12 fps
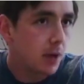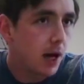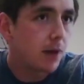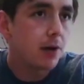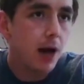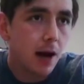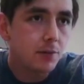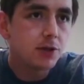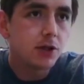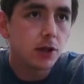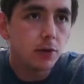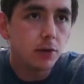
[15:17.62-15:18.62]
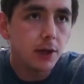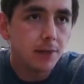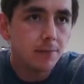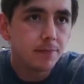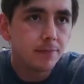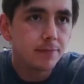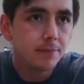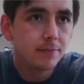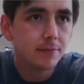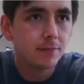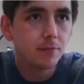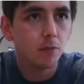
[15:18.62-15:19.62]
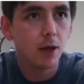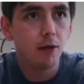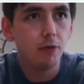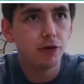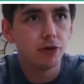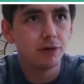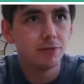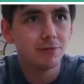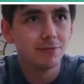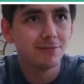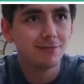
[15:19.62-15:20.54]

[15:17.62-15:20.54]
Lara, absolutely. Well done.